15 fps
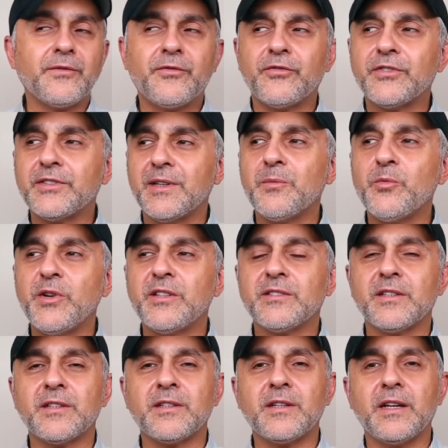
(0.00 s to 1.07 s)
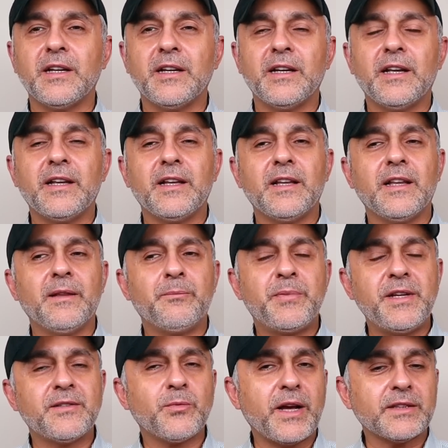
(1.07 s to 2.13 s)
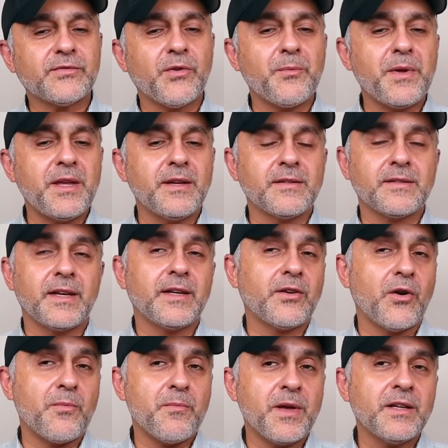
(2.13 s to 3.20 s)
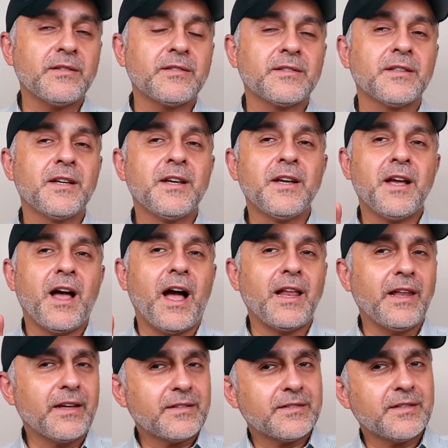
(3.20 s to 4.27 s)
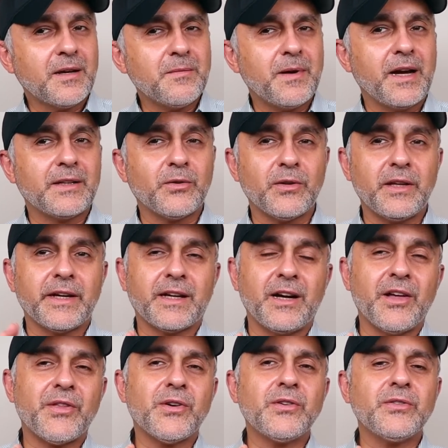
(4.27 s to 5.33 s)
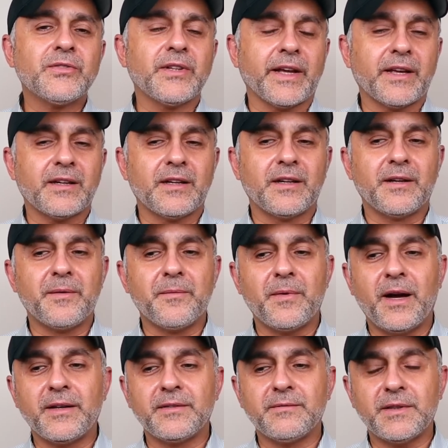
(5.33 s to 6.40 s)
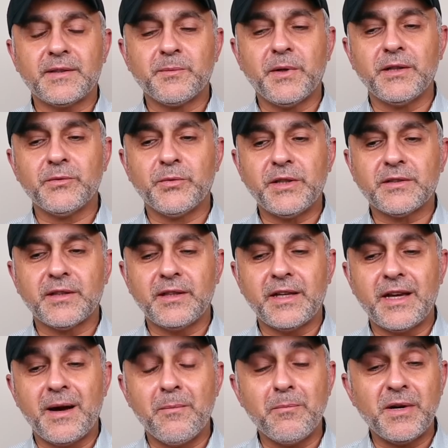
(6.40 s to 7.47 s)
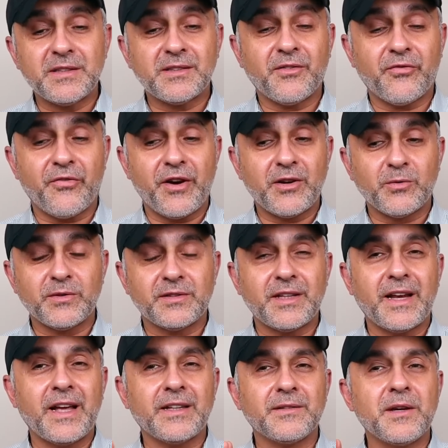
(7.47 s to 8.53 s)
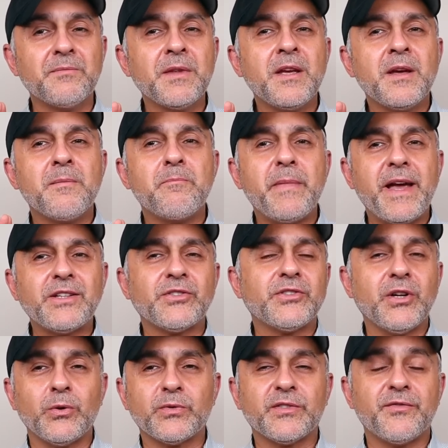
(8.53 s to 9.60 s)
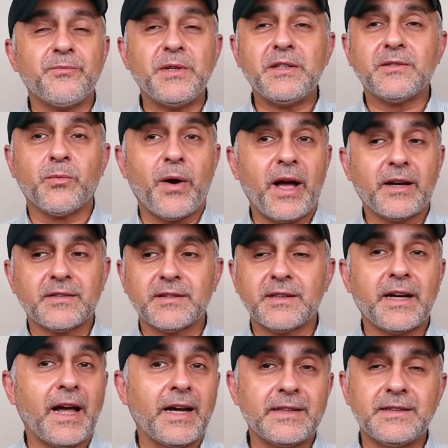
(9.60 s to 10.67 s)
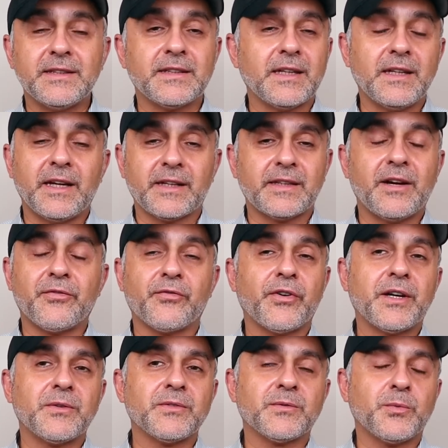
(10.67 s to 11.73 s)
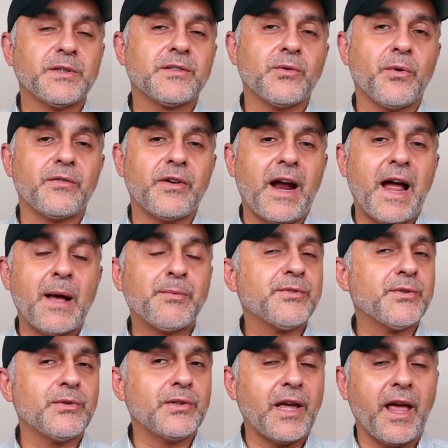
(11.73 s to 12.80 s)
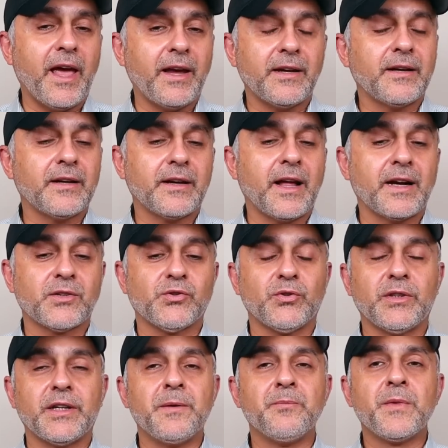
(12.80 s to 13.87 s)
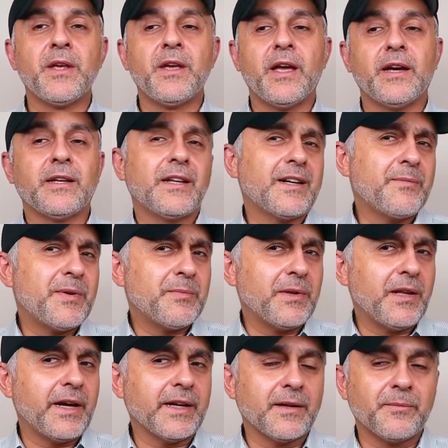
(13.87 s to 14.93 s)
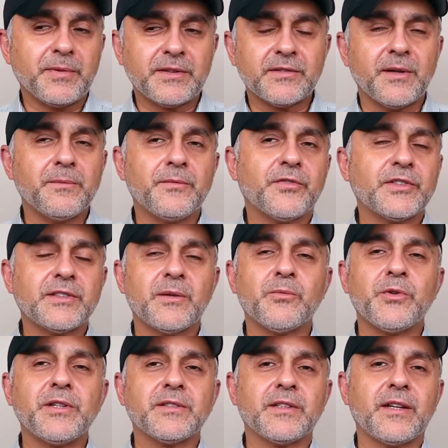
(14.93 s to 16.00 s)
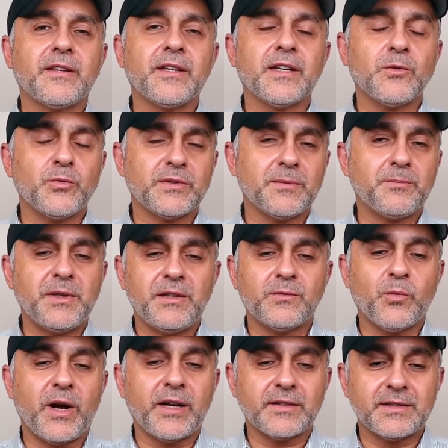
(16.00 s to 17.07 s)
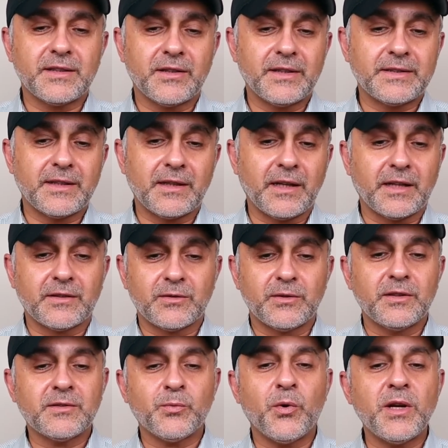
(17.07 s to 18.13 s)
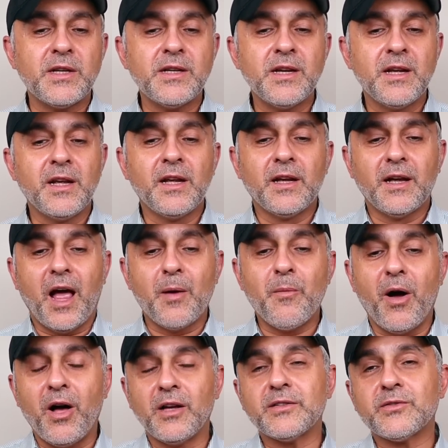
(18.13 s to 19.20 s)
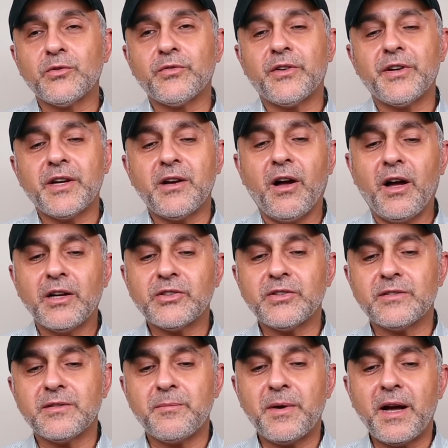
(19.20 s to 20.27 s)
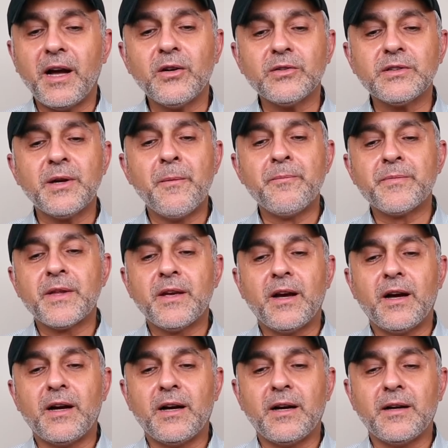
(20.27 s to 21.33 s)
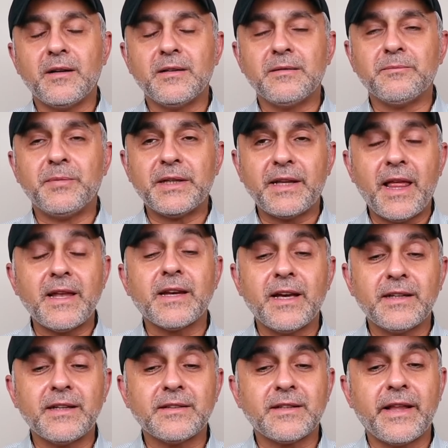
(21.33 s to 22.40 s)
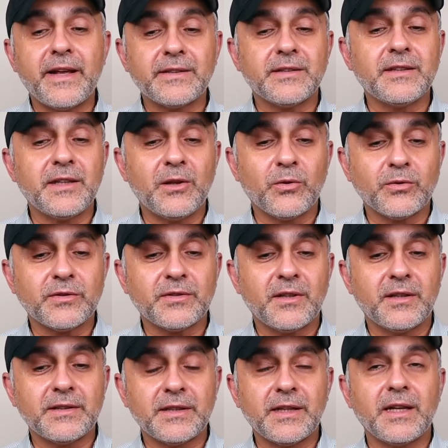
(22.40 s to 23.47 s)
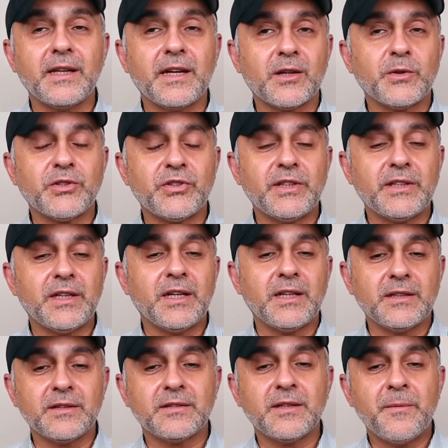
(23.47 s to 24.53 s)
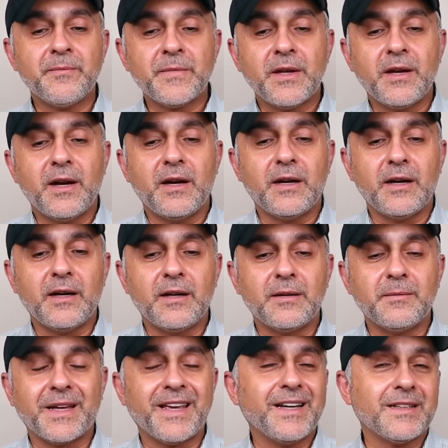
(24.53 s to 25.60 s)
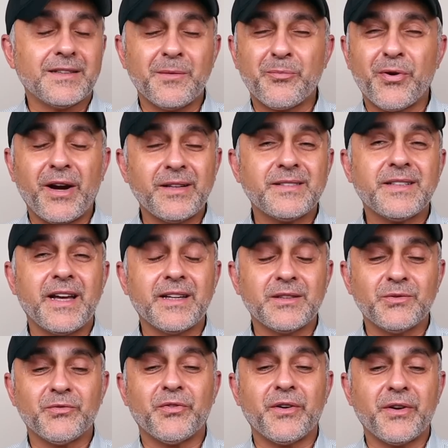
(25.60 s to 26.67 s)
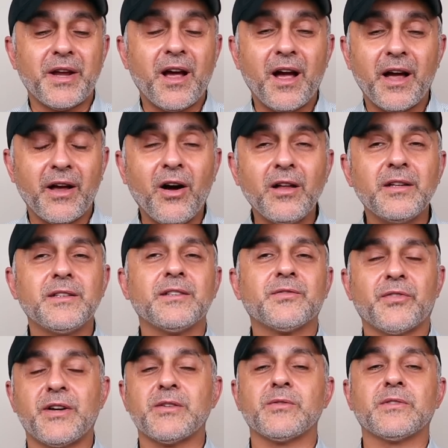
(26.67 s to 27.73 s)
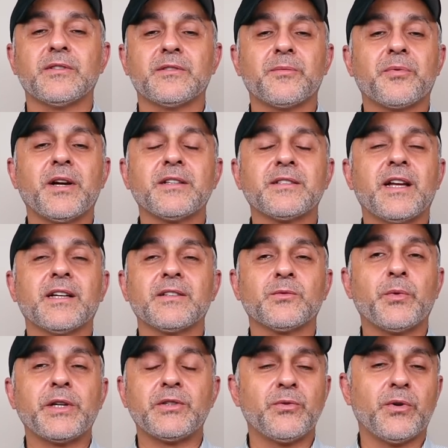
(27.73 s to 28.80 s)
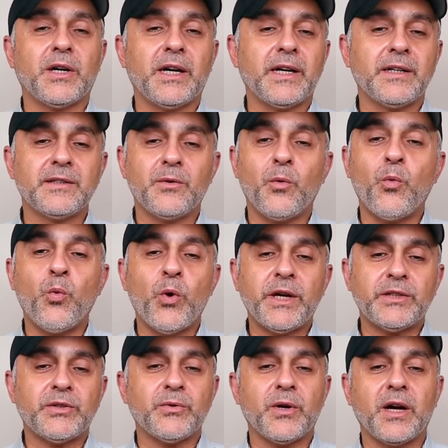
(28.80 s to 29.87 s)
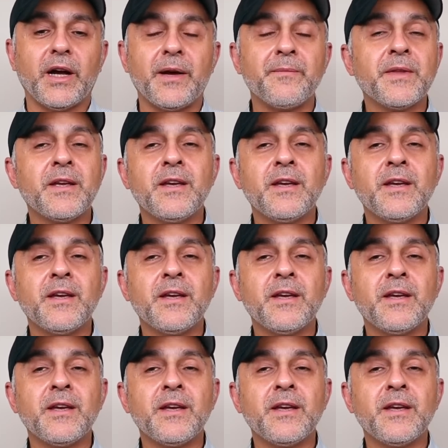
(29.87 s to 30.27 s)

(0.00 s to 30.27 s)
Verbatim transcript: and for some reason, beeswax for me is hit or miss. I like some, I don't like others. Like um, I smelled recently a musk fragrance that had the major dose of beeswax and I, I, didn't like that fragrance whatsoever. Absolutely hated it actually. And a lot of people like it, but some for some reason I think it was a beeswax in there I didn't like. So this one I'm also very cautious about. Uh, but then again, it's Nathalie Lorson, and I like what she does. Uh, again, the price tag is very high. All of these fragrances, the price tag is way too high. Way too high.